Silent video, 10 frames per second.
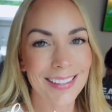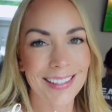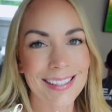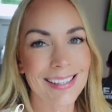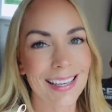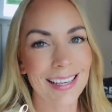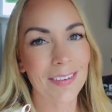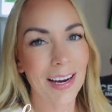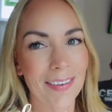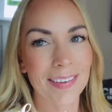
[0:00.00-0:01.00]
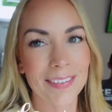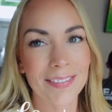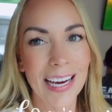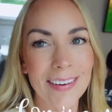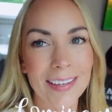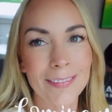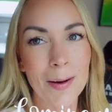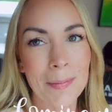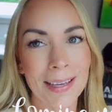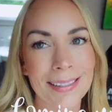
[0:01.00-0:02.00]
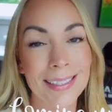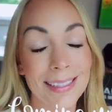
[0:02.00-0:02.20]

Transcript: you can see, we're having a very romantic